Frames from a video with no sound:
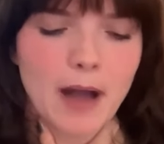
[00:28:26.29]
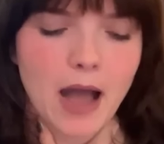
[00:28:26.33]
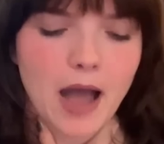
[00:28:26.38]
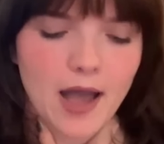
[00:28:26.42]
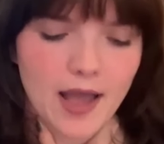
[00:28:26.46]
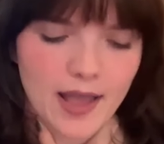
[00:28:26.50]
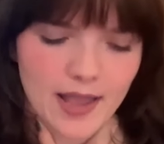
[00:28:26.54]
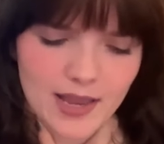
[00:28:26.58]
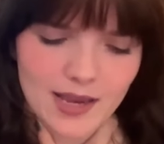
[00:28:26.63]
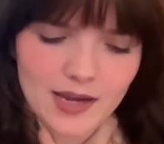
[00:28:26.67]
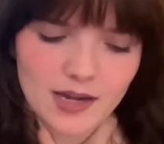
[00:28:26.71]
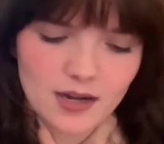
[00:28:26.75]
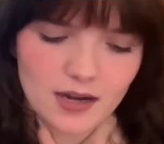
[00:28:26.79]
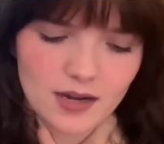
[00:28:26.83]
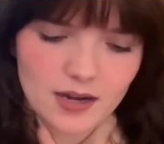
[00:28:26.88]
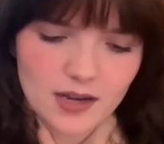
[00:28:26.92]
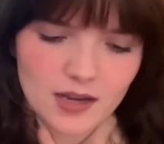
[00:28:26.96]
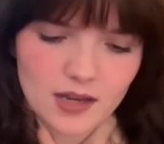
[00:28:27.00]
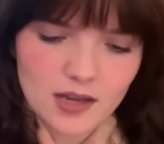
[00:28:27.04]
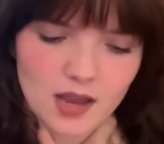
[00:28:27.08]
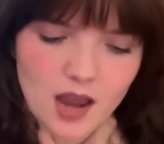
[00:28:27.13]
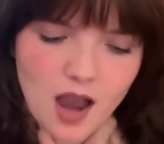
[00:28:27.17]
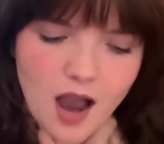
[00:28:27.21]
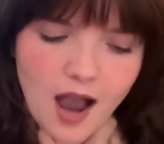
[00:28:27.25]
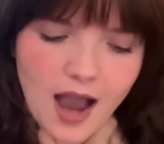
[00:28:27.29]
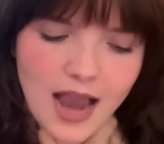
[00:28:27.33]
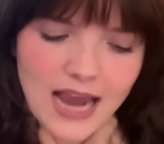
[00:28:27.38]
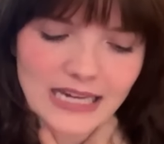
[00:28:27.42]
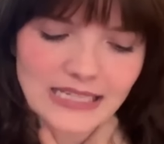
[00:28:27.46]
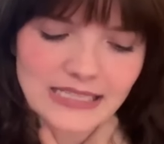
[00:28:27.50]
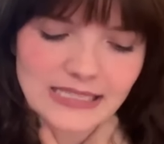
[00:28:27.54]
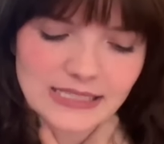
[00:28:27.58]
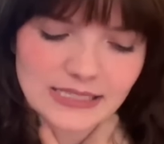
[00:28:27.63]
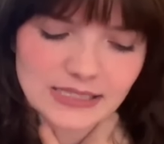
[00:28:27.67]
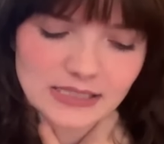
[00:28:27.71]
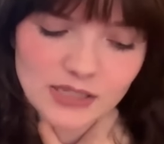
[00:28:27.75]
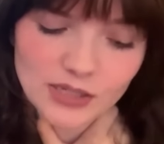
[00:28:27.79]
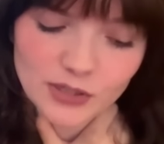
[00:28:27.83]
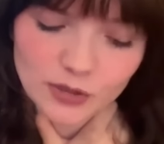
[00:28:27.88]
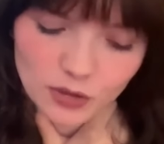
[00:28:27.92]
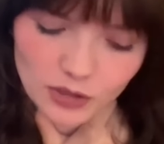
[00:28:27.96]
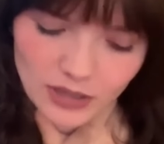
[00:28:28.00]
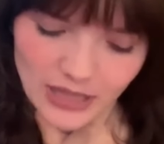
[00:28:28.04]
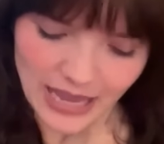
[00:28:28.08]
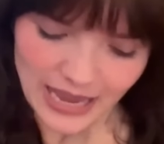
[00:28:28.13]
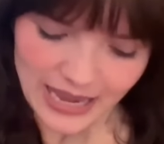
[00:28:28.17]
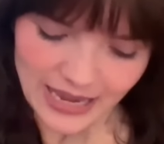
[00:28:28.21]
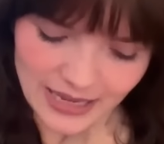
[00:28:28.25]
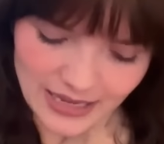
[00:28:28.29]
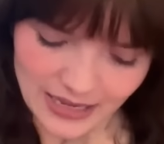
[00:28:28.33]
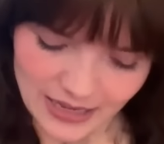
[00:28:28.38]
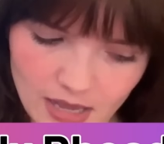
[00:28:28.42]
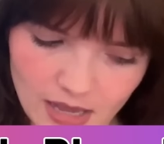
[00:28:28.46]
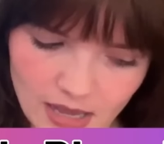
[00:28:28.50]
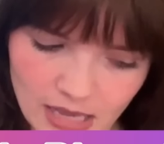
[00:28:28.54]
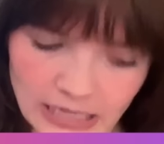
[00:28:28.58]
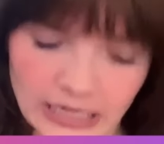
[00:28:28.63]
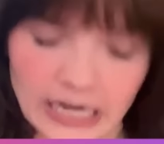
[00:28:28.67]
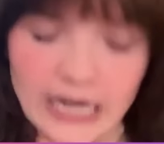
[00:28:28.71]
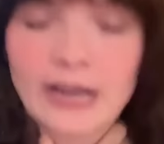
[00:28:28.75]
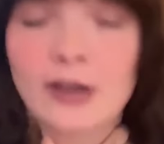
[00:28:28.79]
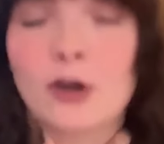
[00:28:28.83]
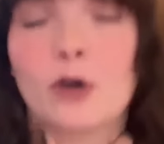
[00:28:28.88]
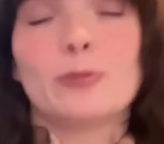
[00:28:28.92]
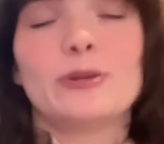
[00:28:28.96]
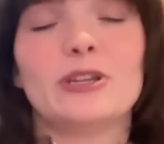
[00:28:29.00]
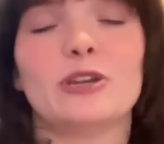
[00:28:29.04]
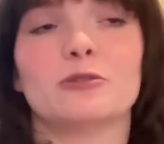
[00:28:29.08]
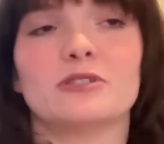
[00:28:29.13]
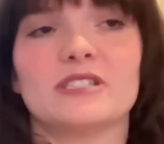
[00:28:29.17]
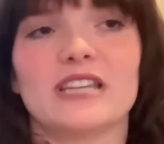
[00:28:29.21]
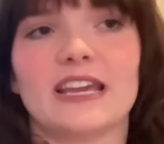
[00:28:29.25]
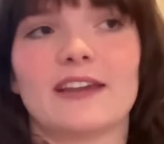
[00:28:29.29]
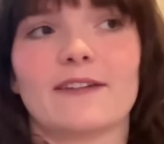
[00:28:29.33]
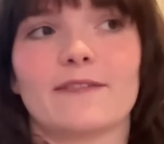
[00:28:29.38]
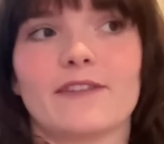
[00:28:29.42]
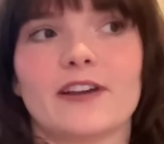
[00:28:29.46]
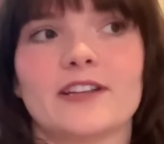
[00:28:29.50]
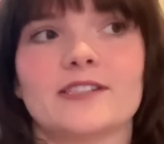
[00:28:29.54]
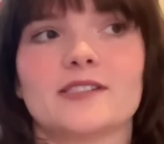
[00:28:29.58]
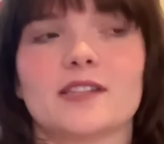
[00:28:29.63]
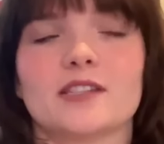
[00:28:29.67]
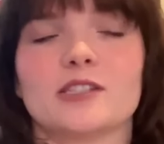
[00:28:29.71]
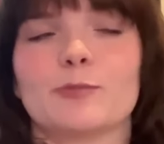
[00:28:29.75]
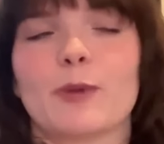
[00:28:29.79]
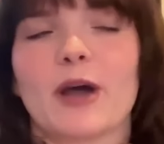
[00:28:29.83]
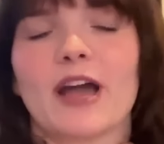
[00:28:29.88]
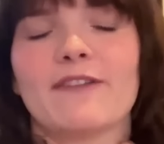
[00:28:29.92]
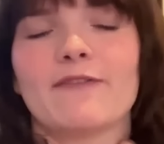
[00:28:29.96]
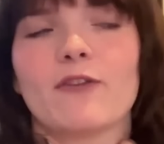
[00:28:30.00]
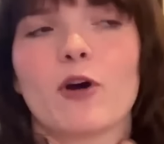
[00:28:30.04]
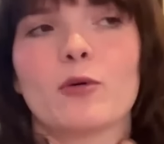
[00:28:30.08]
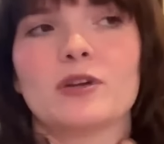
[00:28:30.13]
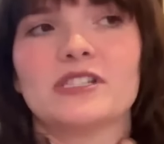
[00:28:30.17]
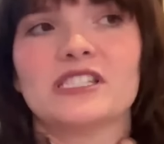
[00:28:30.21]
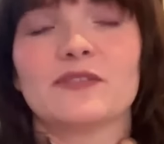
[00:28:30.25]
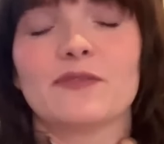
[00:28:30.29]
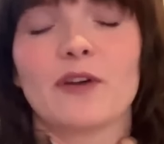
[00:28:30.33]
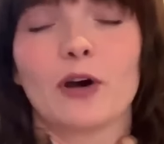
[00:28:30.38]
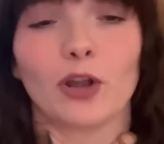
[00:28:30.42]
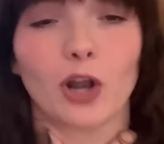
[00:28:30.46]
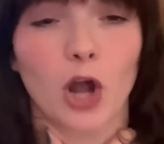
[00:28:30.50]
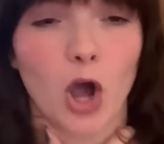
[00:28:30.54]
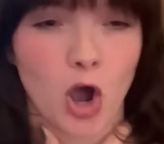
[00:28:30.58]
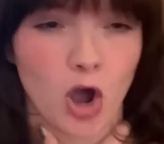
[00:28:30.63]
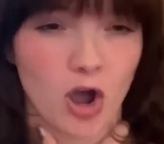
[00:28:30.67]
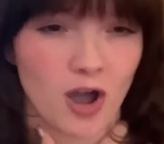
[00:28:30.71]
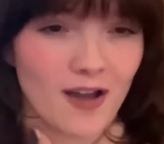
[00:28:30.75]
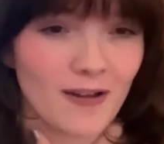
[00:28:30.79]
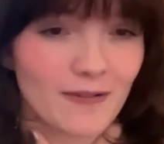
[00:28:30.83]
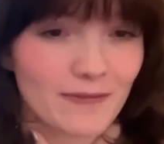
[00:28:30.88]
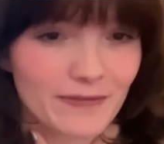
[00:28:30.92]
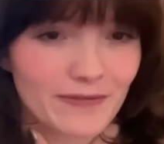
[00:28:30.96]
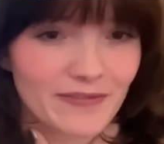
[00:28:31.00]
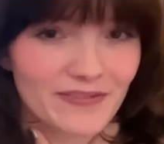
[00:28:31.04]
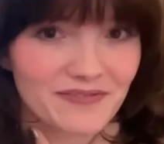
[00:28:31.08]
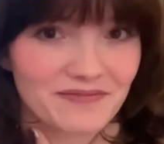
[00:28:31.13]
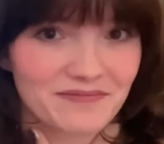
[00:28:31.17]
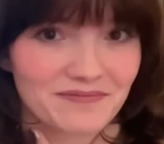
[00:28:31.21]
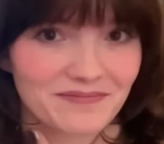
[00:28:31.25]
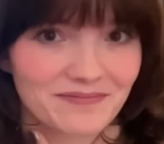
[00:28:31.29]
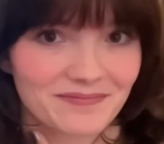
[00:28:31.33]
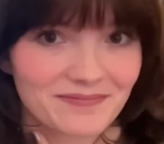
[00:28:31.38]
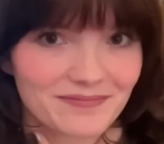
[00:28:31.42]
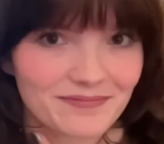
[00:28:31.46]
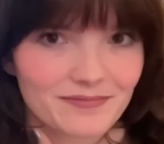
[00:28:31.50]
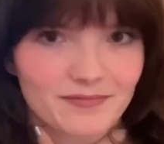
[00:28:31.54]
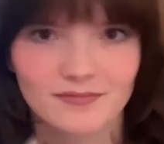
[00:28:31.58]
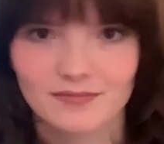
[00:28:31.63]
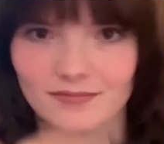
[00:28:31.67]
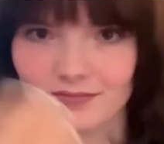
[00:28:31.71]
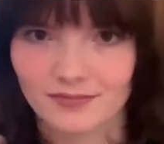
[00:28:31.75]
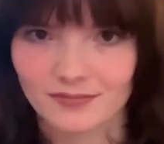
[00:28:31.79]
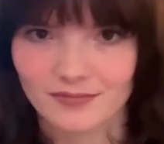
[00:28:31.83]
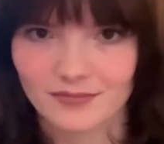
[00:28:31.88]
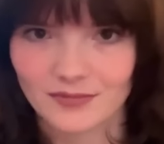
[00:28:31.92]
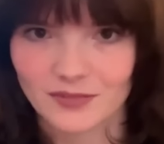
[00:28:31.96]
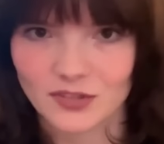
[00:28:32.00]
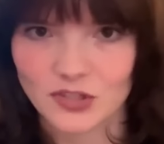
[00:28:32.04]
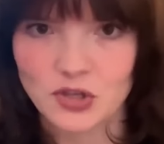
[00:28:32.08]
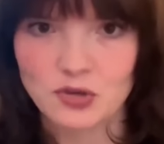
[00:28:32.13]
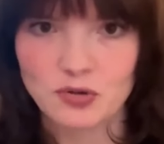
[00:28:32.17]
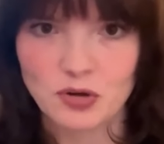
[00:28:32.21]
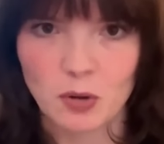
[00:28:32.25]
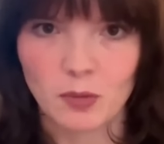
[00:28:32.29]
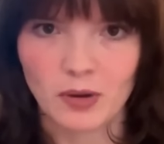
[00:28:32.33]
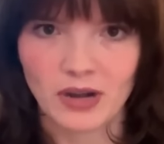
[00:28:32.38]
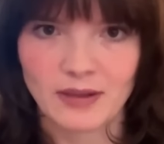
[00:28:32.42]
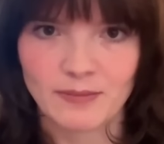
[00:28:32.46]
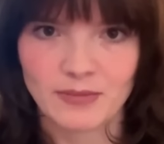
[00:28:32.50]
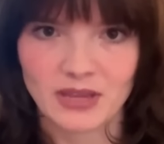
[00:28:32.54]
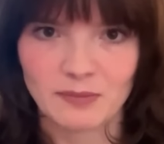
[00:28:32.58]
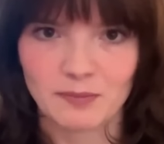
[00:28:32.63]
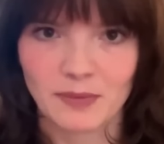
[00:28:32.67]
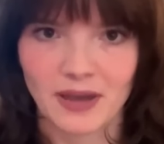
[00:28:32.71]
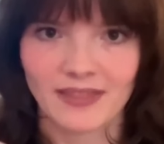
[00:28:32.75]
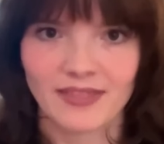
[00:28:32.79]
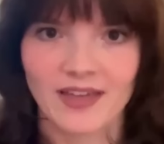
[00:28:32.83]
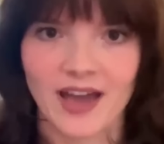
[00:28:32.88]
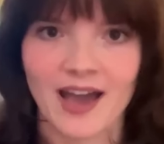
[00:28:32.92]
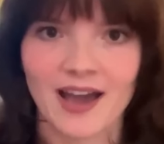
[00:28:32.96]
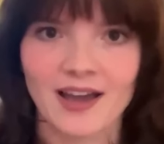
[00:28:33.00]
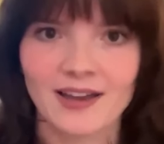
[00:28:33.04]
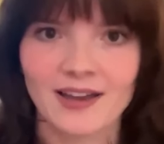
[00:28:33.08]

but I still like, and I hope you don't take offense to this, but I've always felt off. You know what I no, mean? No, definitely